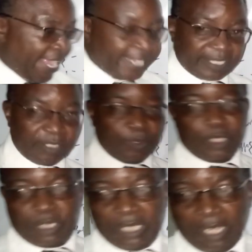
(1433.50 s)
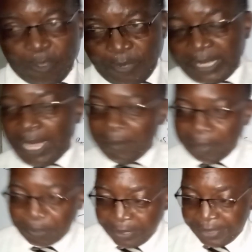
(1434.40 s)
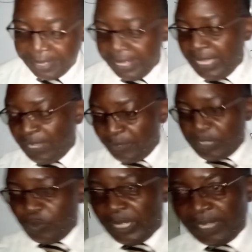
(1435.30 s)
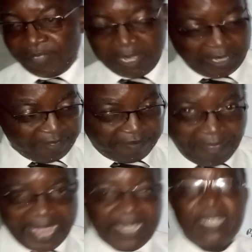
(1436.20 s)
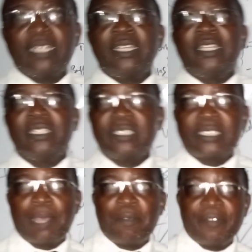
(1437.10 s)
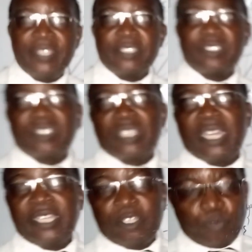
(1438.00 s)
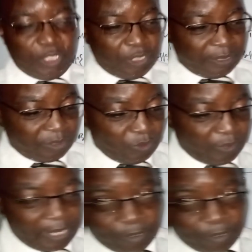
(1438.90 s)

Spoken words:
X which we'll come up with, which will even refine some of these equations which we are